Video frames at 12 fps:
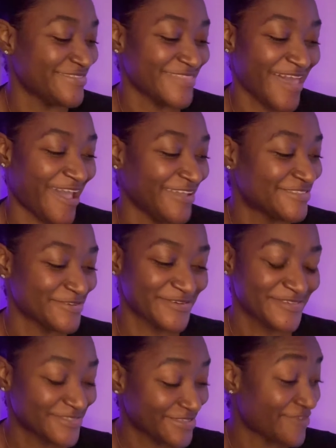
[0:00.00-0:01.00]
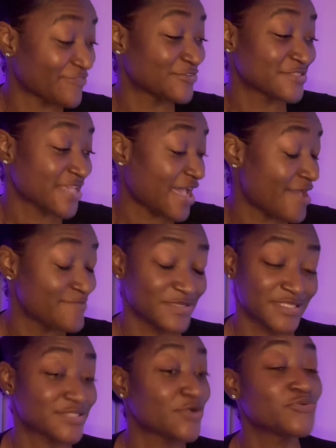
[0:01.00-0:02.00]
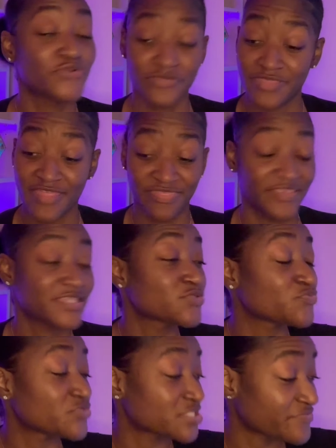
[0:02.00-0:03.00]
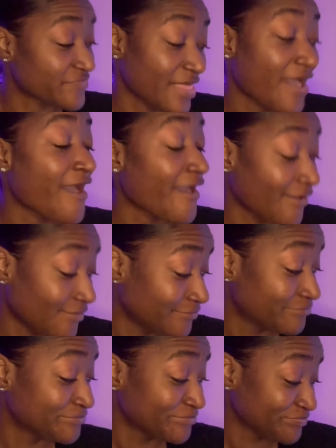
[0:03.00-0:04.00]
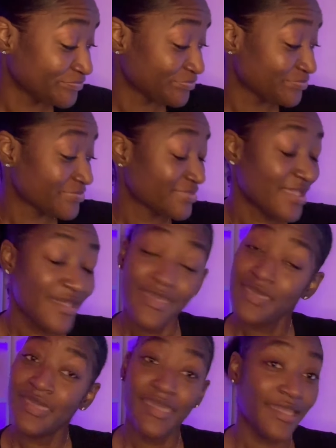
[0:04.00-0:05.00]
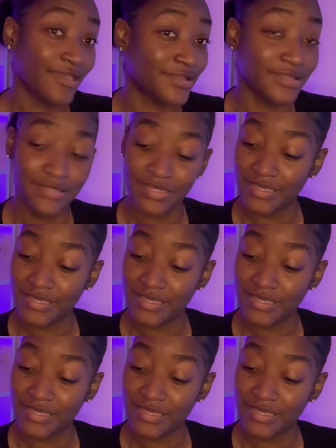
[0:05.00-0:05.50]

lied to her several times and told her that this was fine and